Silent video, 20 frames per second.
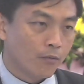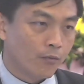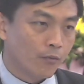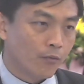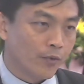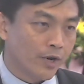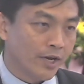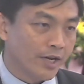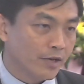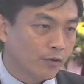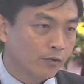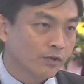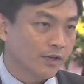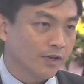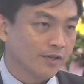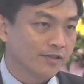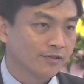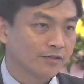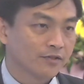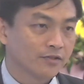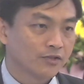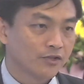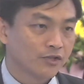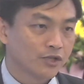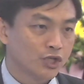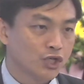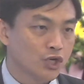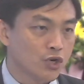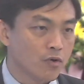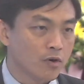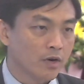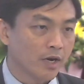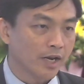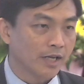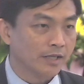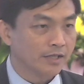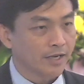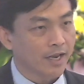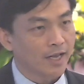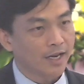reduces your
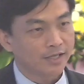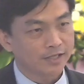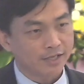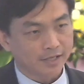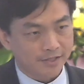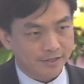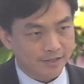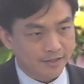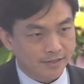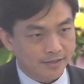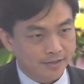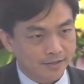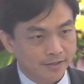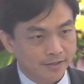intelligence.